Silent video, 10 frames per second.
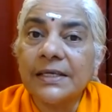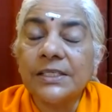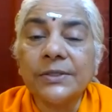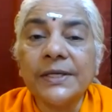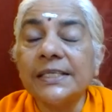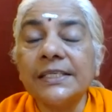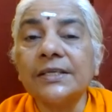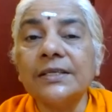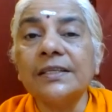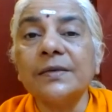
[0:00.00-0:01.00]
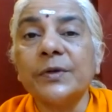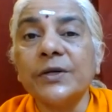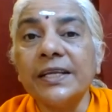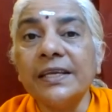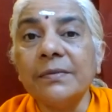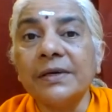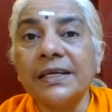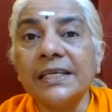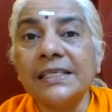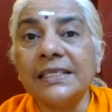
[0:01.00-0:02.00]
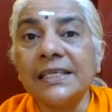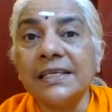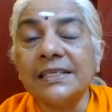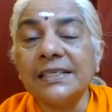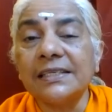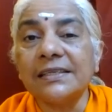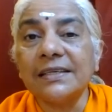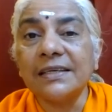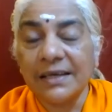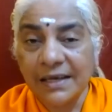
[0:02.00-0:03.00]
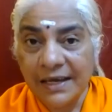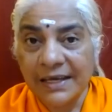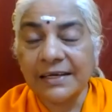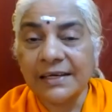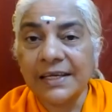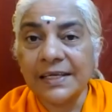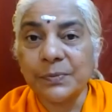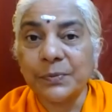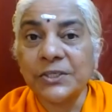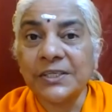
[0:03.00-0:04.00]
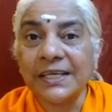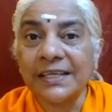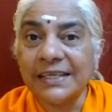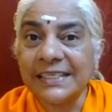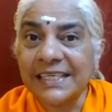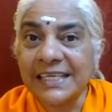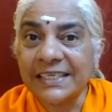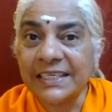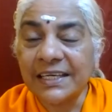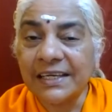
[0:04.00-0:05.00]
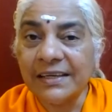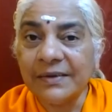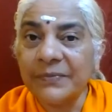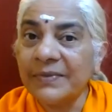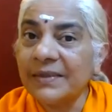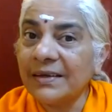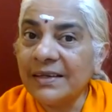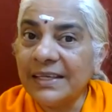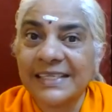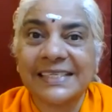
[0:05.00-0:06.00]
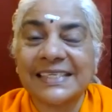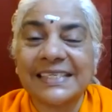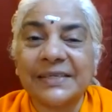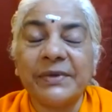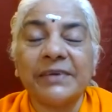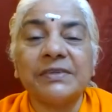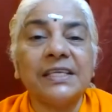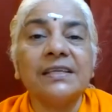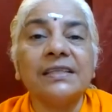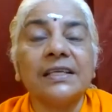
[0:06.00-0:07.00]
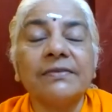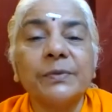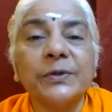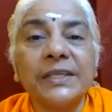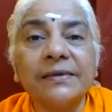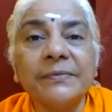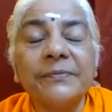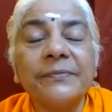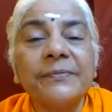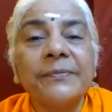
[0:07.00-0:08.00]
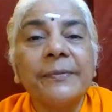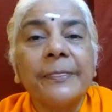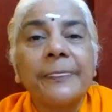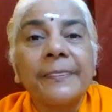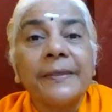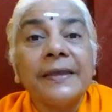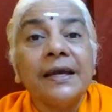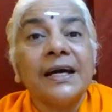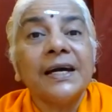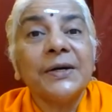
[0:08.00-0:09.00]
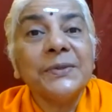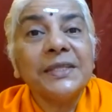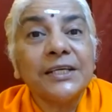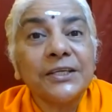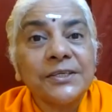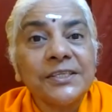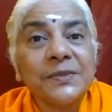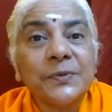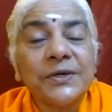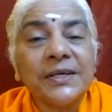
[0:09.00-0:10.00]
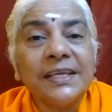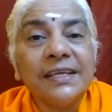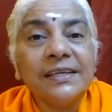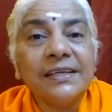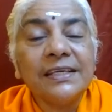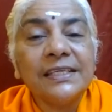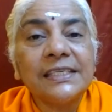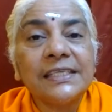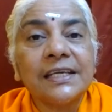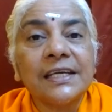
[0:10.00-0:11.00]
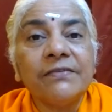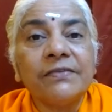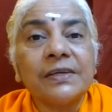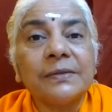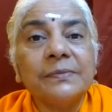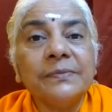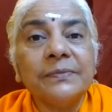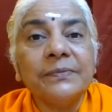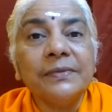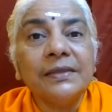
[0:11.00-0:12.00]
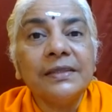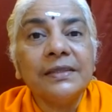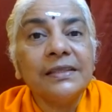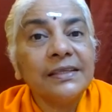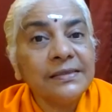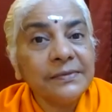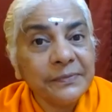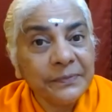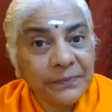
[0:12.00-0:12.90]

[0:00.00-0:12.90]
So is not the body, mind, sense, aggregate put together intelligently? Yes, we have seen in Tattva Bodha how the gross body is derived from the